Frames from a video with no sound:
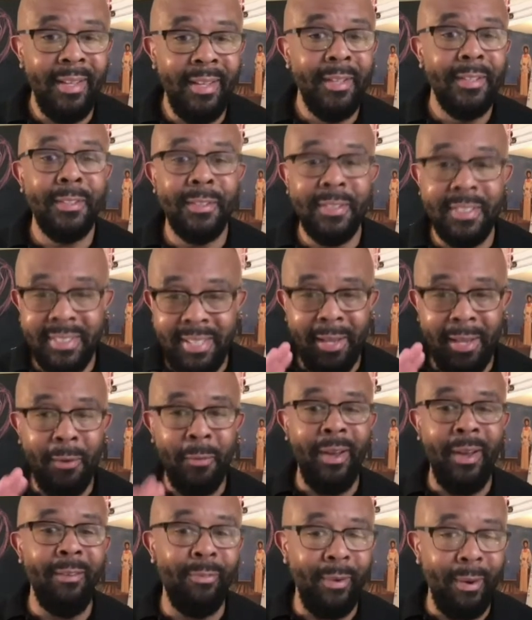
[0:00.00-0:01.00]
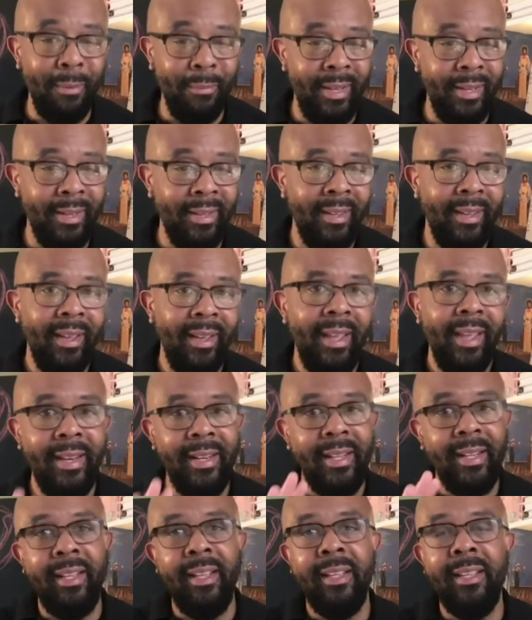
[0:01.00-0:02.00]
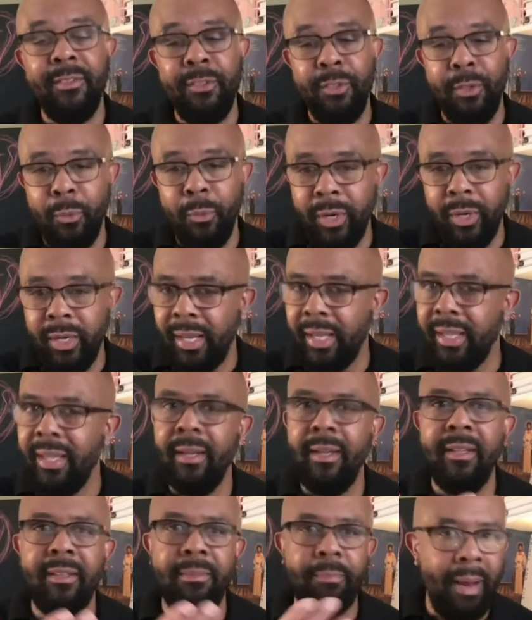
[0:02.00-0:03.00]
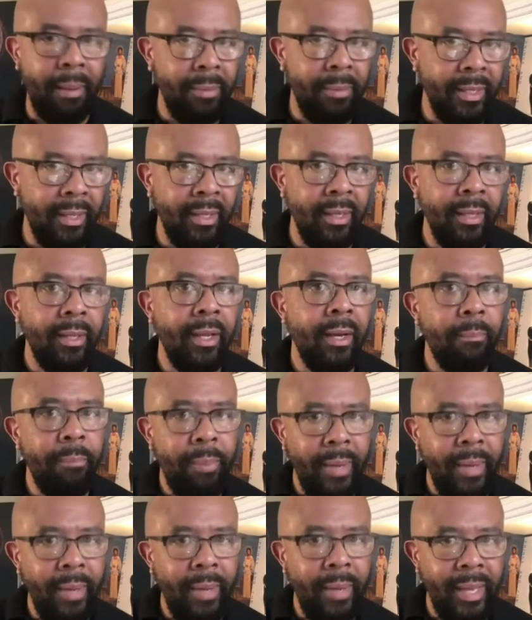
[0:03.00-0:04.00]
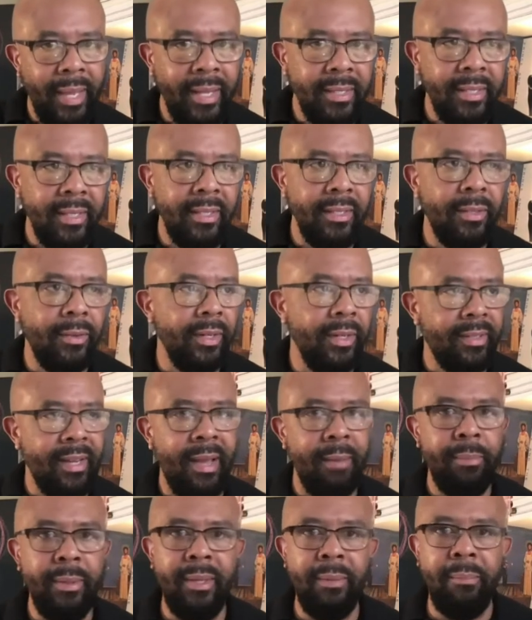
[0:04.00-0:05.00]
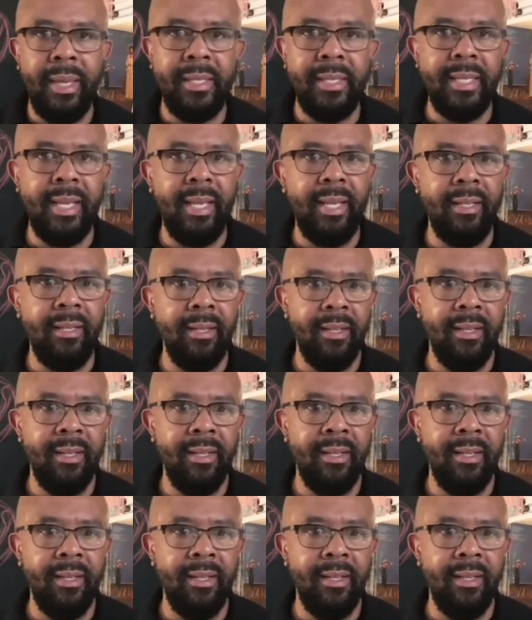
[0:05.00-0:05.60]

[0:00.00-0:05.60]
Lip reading: So stay away from it. And it gives you a warning like it is probably abandoned or it's not being maintained.